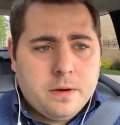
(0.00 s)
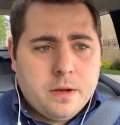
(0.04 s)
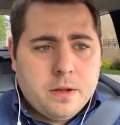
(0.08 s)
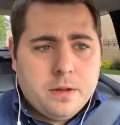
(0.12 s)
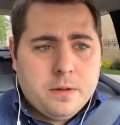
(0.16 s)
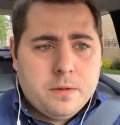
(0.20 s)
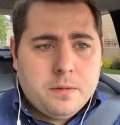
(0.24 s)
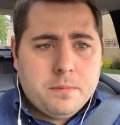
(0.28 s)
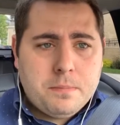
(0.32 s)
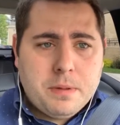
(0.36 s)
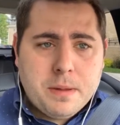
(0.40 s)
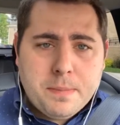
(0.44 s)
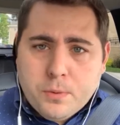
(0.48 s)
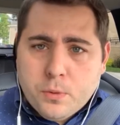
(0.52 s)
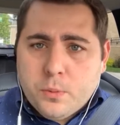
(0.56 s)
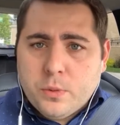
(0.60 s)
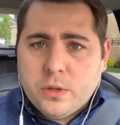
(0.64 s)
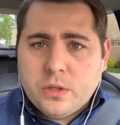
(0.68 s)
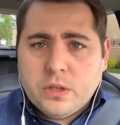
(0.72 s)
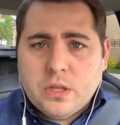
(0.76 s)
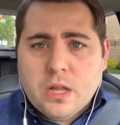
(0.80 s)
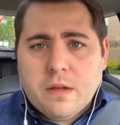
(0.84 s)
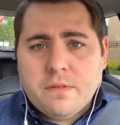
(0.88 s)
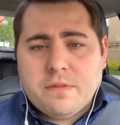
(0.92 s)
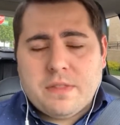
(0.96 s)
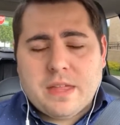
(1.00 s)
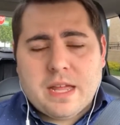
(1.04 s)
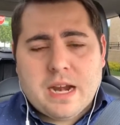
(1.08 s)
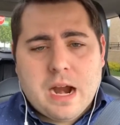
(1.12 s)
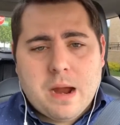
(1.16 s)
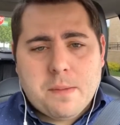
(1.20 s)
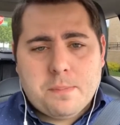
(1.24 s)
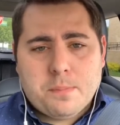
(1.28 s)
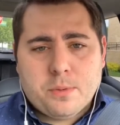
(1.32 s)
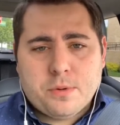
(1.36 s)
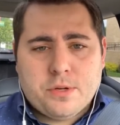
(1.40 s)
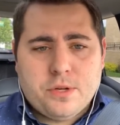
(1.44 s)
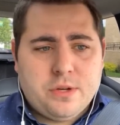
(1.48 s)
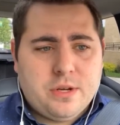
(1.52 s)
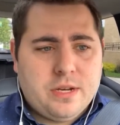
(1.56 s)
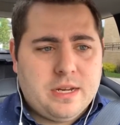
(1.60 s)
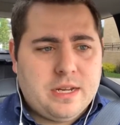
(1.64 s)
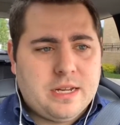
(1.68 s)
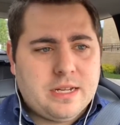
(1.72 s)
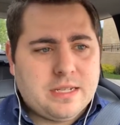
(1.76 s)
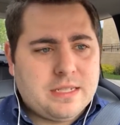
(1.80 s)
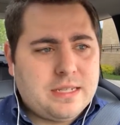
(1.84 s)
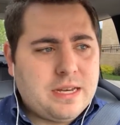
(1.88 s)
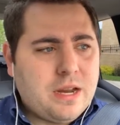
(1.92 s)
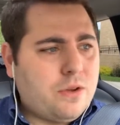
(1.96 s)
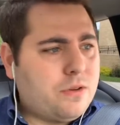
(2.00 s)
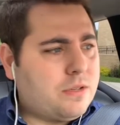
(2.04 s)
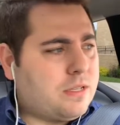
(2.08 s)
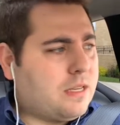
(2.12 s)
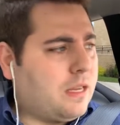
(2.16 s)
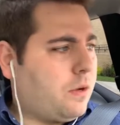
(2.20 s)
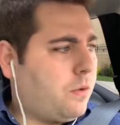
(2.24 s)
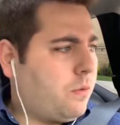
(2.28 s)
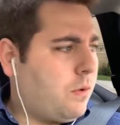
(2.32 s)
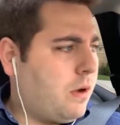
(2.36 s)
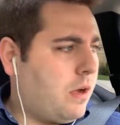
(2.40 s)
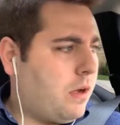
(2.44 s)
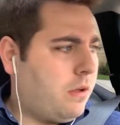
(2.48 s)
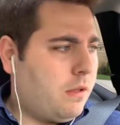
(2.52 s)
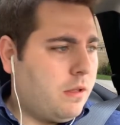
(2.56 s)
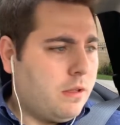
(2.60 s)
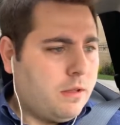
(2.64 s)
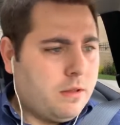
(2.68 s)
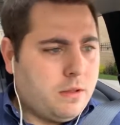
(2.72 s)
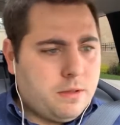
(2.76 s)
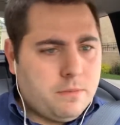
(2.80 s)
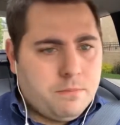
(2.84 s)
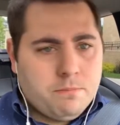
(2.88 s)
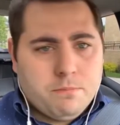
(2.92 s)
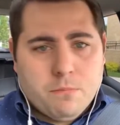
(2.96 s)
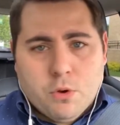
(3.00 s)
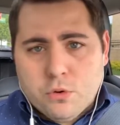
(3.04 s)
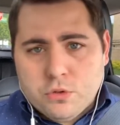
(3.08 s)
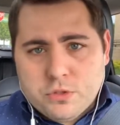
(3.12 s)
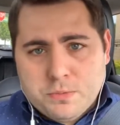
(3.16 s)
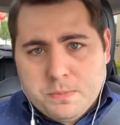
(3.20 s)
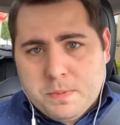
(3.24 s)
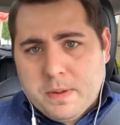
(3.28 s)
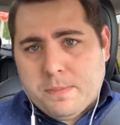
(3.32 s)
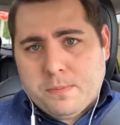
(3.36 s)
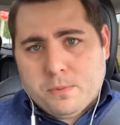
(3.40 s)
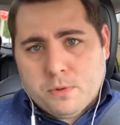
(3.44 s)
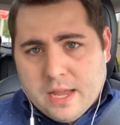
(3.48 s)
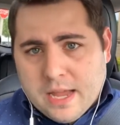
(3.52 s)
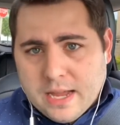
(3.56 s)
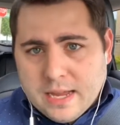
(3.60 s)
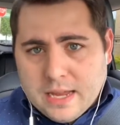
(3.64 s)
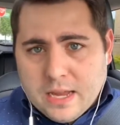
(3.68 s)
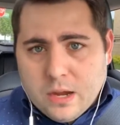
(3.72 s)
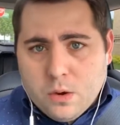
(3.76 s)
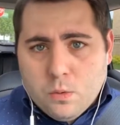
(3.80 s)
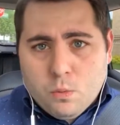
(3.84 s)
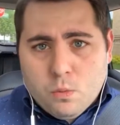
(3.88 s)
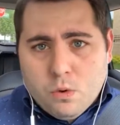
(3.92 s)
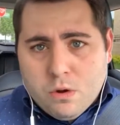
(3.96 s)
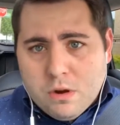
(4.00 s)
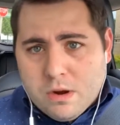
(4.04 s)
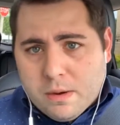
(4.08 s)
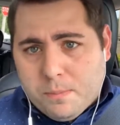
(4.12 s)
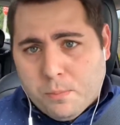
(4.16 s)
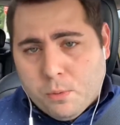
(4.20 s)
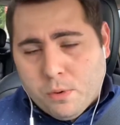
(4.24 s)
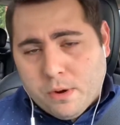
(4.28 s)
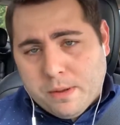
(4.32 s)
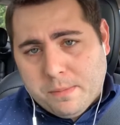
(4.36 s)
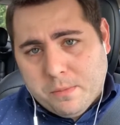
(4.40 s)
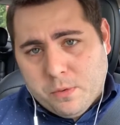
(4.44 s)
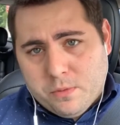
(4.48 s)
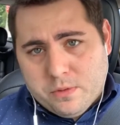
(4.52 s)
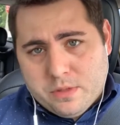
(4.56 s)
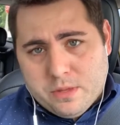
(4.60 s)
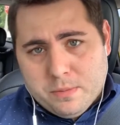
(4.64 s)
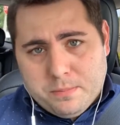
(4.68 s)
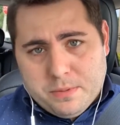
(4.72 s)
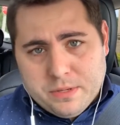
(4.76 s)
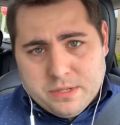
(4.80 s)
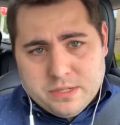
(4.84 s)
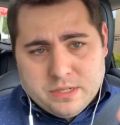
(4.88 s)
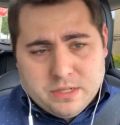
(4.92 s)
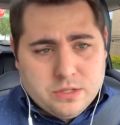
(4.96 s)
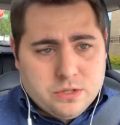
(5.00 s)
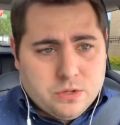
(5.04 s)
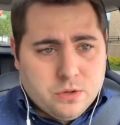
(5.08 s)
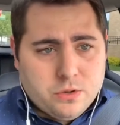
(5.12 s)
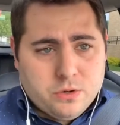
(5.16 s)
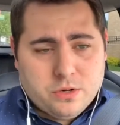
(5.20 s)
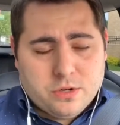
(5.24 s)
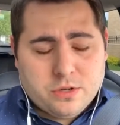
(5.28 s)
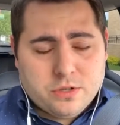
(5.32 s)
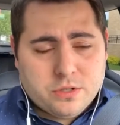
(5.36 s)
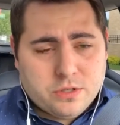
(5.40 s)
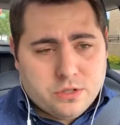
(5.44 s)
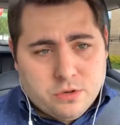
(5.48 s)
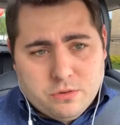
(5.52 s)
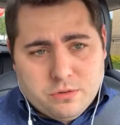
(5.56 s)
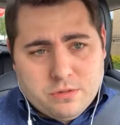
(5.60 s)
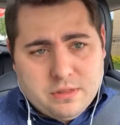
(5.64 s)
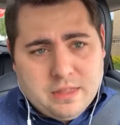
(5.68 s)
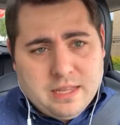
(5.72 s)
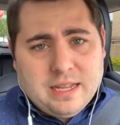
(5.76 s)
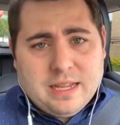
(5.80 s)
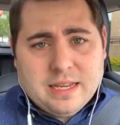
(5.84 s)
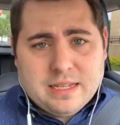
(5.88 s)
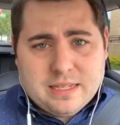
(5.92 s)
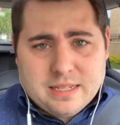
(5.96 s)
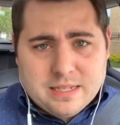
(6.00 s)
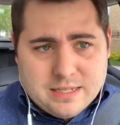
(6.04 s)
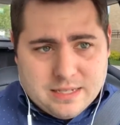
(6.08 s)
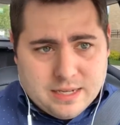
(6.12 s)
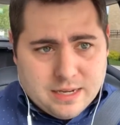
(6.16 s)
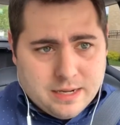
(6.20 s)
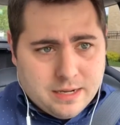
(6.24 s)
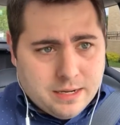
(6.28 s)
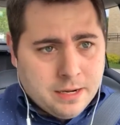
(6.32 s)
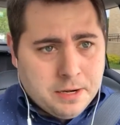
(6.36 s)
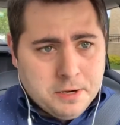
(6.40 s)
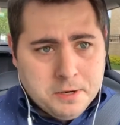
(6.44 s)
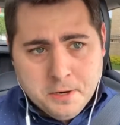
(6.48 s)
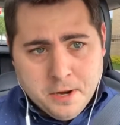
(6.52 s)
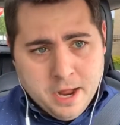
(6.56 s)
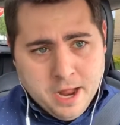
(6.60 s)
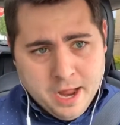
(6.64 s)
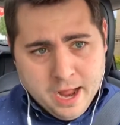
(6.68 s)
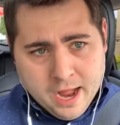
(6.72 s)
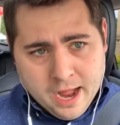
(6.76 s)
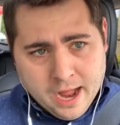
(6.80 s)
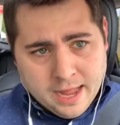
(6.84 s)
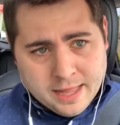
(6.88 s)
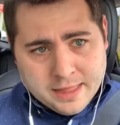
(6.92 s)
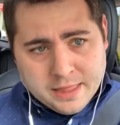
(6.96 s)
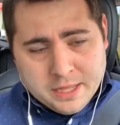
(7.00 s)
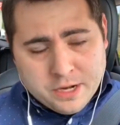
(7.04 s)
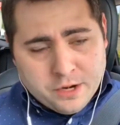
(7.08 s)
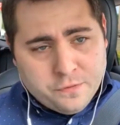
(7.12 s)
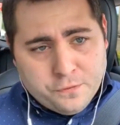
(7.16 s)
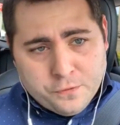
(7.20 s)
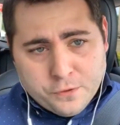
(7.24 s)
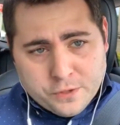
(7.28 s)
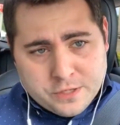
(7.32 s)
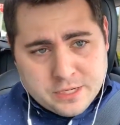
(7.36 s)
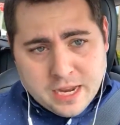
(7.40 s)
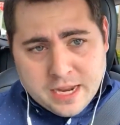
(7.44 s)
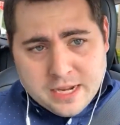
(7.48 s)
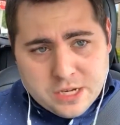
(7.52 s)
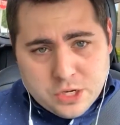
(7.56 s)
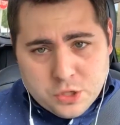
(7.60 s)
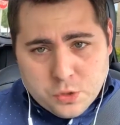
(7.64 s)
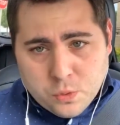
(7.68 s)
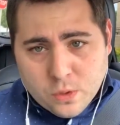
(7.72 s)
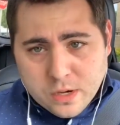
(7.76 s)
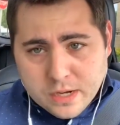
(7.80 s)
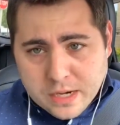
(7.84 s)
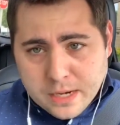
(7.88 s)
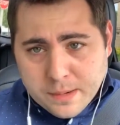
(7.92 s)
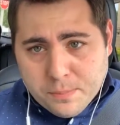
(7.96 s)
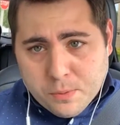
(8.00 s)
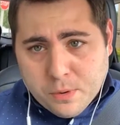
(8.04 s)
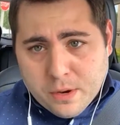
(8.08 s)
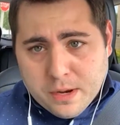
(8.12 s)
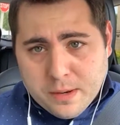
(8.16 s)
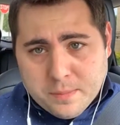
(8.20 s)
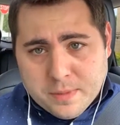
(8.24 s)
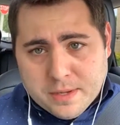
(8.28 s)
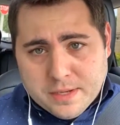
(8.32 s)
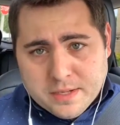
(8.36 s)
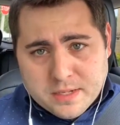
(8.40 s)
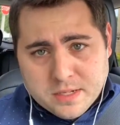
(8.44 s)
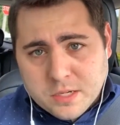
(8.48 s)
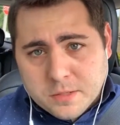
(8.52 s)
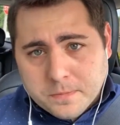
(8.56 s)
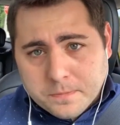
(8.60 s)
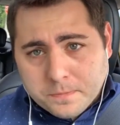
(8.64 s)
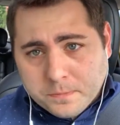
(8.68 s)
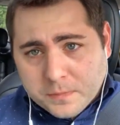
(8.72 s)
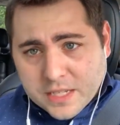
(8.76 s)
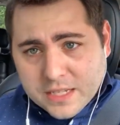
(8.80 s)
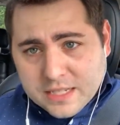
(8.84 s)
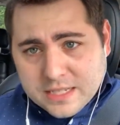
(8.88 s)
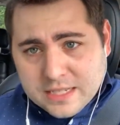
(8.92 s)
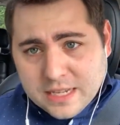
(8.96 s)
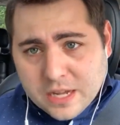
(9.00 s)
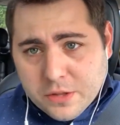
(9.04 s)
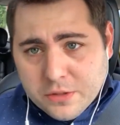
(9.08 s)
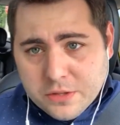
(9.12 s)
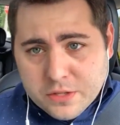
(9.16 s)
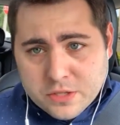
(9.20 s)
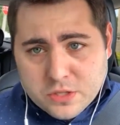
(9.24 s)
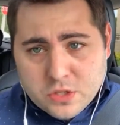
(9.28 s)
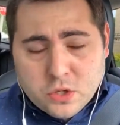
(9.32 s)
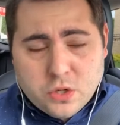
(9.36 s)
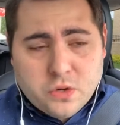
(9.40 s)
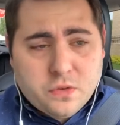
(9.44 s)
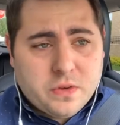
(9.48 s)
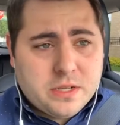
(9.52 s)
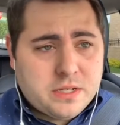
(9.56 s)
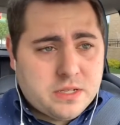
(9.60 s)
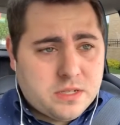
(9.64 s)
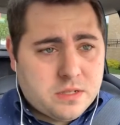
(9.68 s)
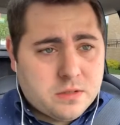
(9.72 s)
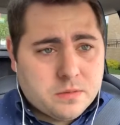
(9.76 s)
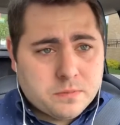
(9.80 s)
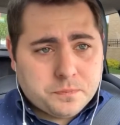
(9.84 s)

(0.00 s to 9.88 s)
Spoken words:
People will love that opportunity because now it's like, well, most people can't get one appointment with a business owner. So they get to sit on there for 10 to 20 appointments, sell the service,